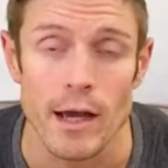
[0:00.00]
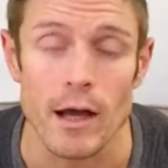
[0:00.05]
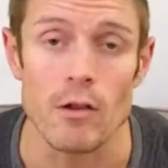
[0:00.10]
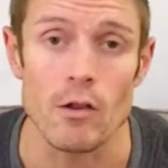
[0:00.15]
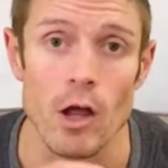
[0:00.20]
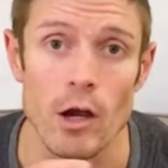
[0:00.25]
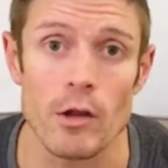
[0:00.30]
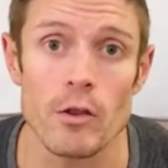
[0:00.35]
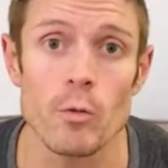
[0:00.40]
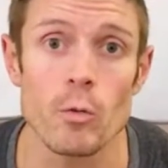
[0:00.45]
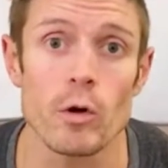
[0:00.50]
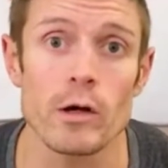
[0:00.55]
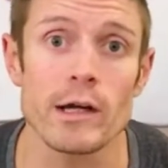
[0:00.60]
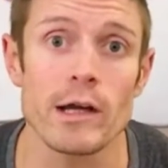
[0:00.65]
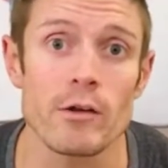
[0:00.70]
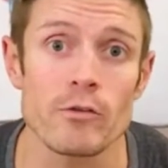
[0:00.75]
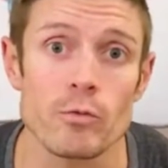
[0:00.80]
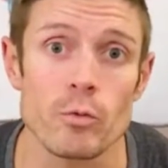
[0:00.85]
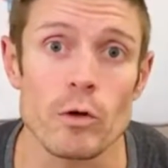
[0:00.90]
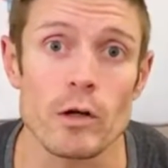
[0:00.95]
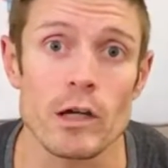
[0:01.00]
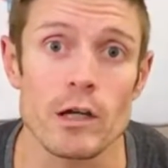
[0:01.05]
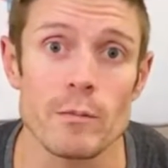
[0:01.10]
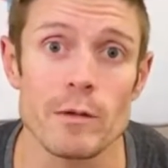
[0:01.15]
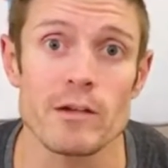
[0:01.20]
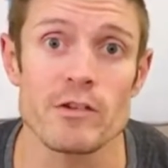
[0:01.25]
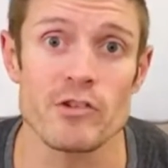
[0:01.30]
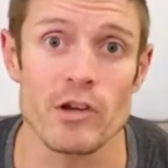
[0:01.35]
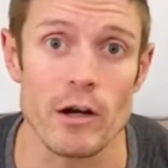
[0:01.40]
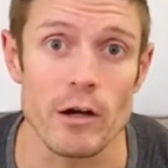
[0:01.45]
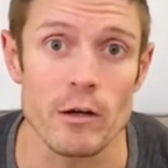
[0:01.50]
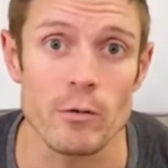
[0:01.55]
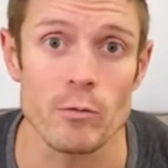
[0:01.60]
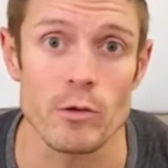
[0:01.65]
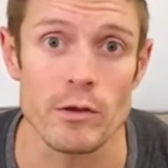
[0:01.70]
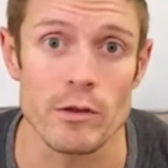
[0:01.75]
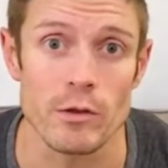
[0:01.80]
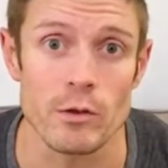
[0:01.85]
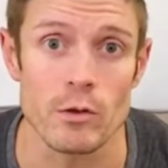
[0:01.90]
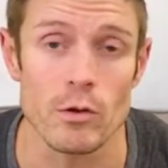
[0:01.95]
A lot of the workouts we're going to be sharing
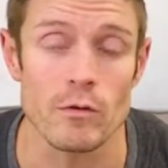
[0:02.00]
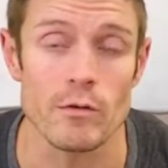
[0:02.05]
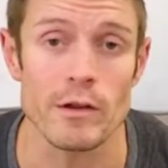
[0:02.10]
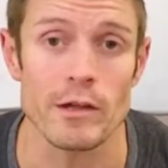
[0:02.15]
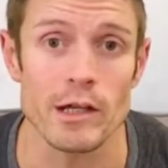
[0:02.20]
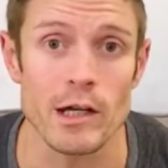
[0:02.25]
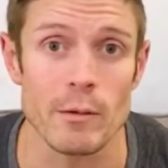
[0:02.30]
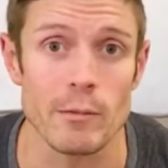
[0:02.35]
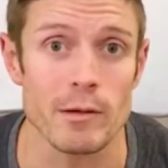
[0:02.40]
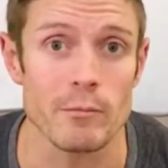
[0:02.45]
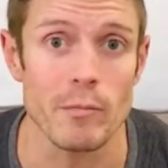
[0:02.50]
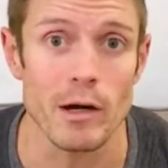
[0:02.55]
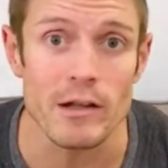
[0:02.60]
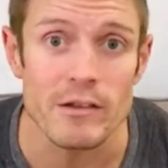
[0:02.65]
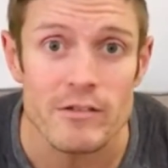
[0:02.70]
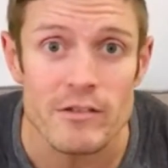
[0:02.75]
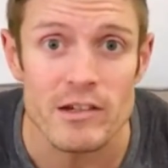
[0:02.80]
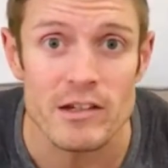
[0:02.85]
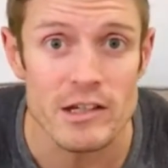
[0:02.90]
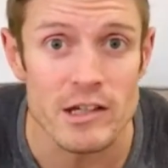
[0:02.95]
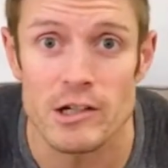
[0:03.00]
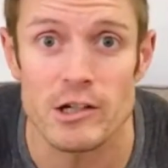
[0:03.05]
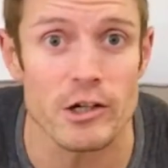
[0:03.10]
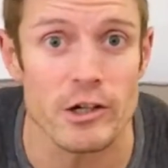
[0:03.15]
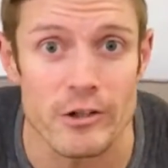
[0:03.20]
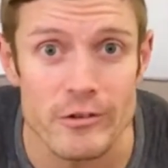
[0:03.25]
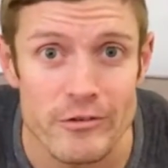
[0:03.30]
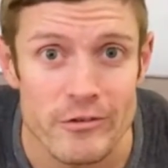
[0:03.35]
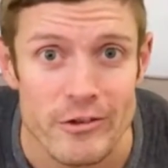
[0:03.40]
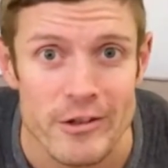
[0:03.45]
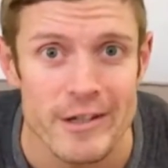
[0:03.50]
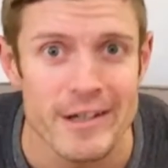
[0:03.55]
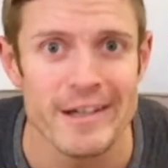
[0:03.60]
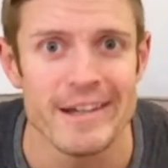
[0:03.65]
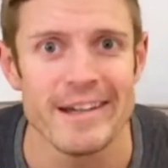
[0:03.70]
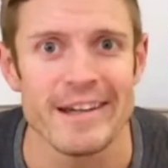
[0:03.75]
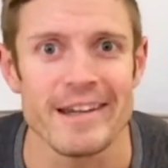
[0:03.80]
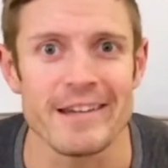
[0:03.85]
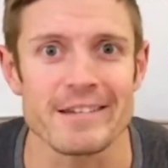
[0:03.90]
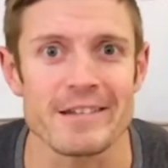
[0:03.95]
with you over the coming months and years
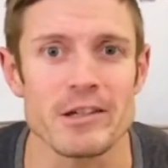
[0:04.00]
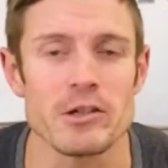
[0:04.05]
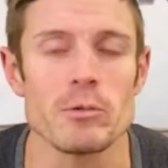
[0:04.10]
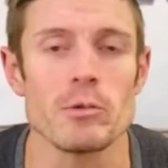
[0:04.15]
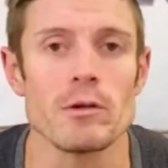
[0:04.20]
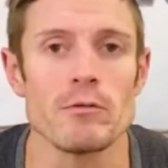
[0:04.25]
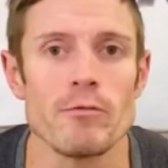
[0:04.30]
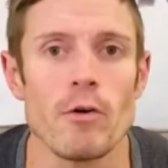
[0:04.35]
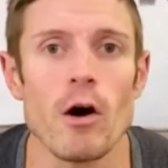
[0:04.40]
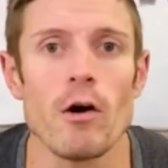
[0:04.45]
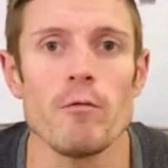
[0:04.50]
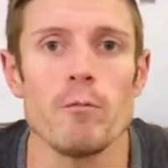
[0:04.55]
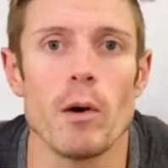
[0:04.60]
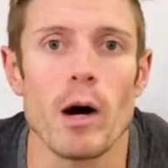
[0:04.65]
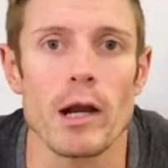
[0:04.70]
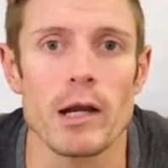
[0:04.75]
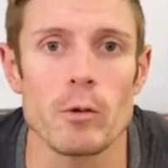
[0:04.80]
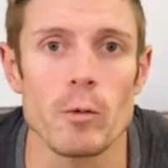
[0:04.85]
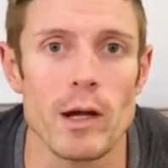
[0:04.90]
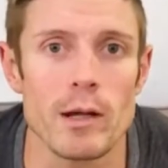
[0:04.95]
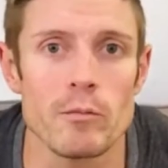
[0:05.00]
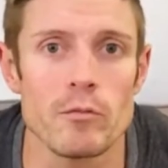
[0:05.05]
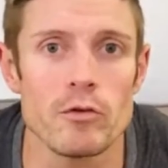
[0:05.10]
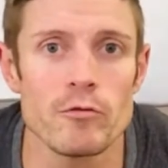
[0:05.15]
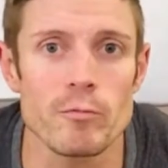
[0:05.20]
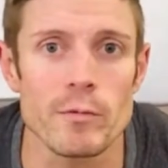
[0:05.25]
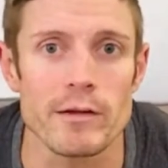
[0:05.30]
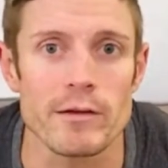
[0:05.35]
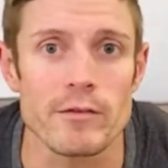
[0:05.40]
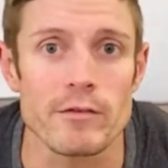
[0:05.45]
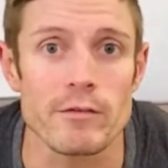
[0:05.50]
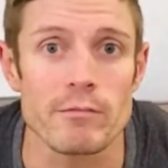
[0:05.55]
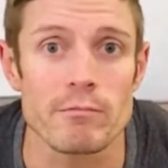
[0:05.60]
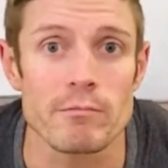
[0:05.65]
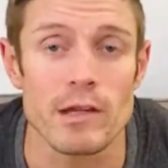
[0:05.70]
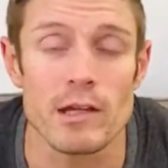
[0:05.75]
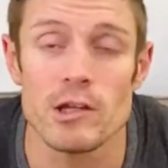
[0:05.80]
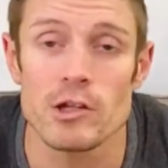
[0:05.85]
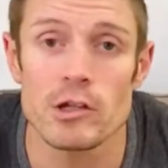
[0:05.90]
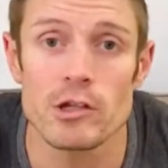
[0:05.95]
is going to involve body weight movements
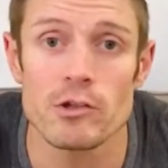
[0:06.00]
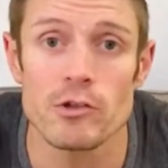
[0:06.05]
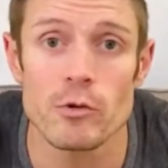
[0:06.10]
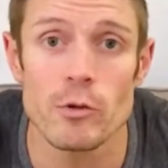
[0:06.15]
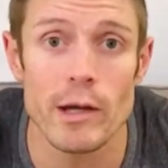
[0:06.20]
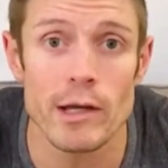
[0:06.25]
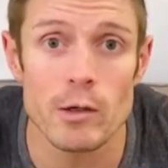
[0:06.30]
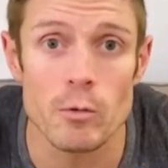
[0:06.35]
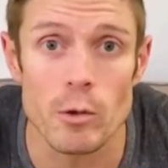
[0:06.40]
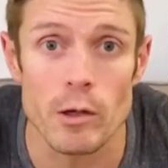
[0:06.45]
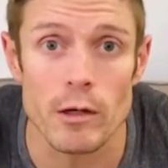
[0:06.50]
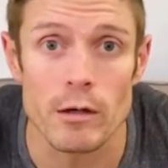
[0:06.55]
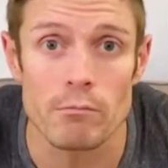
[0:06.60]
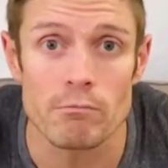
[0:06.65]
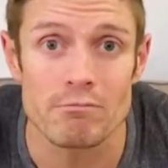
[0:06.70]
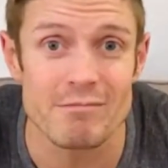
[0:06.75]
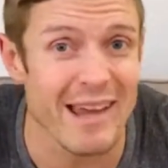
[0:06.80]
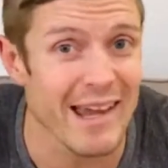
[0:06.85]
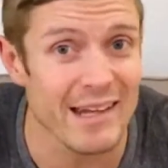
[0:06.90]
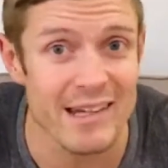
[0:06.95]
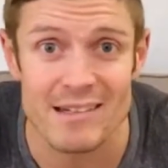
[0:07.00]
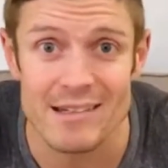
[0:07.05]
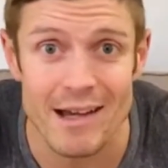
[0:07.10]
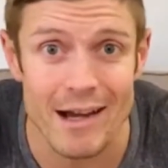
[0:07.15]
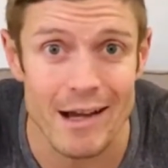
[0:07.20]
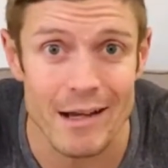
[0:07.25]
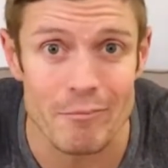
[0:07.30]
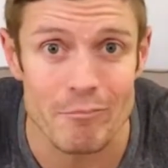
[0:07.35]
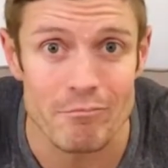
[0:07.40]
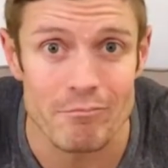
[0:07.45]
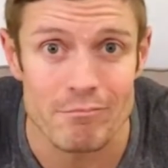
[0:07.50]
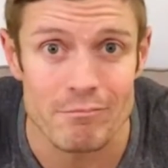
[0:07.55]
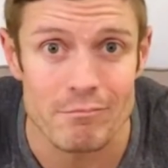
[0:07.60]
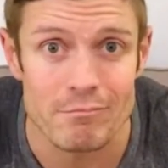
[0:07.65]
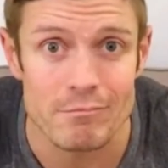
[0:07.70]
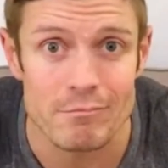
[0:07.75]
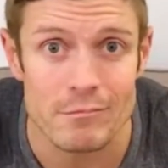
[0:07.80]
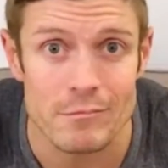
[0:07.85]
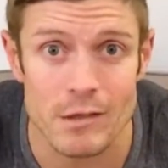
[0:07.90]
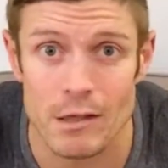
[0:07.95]
that you can do anywhere, anytime.
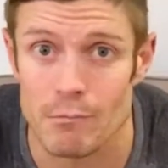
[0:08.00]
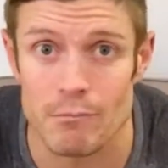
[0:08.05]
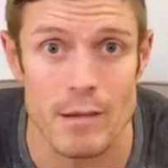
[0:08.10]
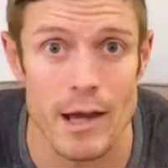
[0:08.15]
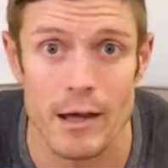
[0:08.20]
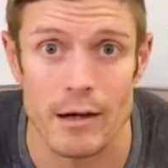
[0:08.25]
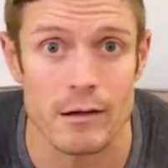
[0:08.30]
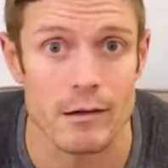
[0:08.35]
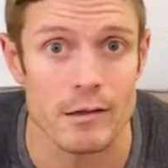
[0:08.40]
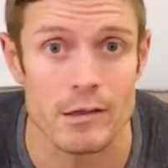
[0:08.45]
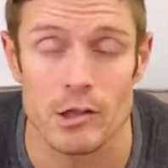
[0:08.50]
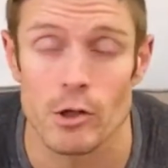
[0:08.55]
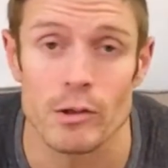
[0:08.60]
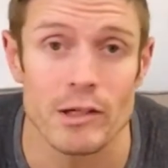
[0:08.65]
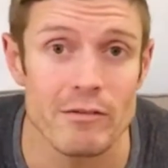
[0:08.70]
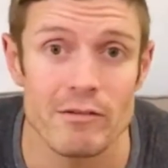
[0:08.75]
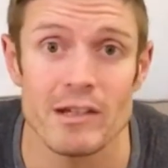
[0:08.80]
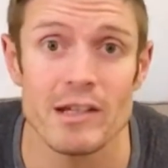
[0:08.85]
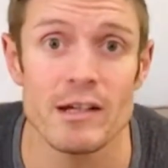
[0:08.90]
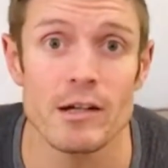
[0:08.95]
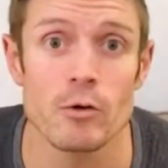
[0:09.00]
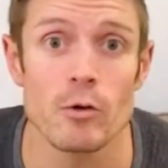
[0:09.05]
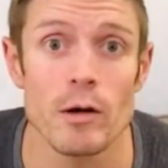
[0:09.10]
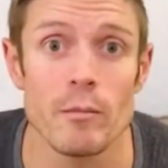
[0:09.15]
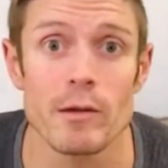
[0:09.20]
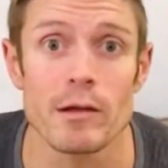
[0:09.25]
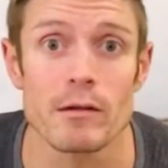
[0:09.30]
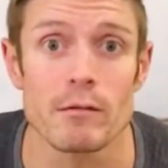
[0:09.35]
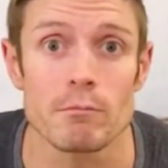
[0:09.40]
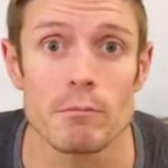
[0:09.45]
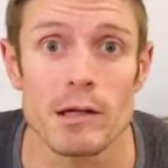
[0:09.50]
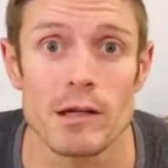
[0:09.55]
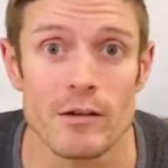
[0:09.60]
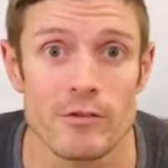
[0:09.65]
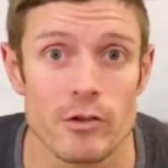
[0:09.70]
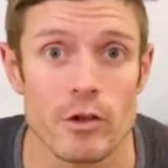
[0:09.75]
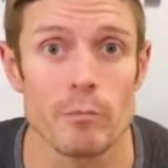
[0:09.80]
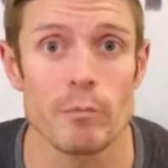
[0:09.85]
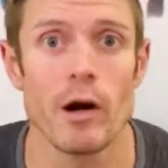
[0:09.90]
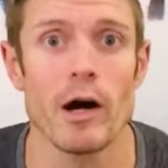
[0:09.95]
Doesn't matter. You don't even need equipment
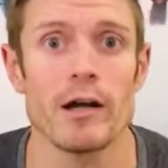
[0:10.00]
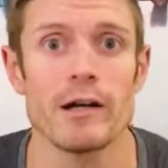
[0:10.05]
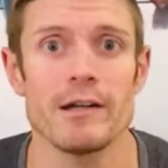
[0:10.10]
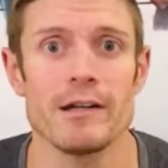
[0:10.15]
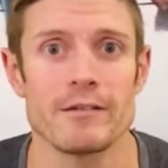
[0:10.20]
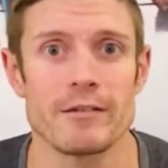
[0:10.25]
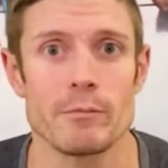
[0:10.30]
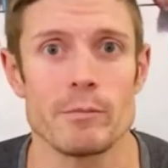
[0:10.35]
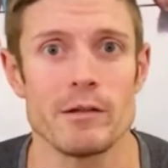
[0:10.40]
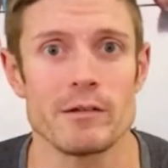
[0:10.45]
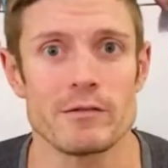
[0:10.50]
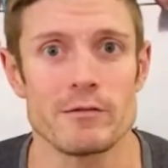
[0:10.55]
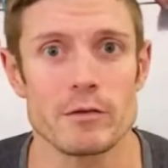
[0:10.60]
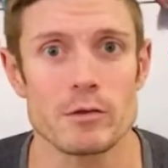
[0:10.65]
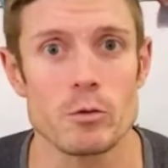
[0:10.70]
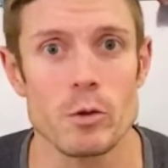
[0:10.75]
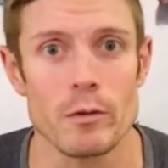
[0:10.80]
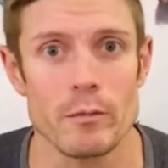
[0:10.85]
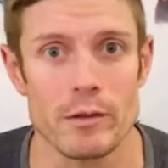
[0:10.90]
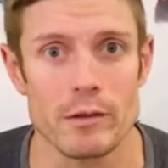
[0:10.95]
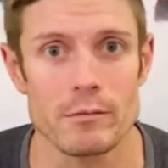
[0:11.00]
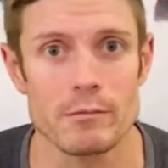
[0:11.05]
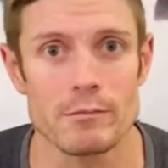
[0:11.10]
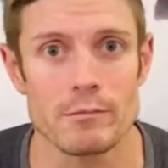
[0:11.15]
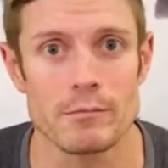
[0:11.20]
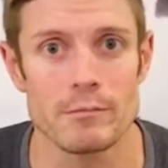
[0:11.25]
because your body is a piece of equipment.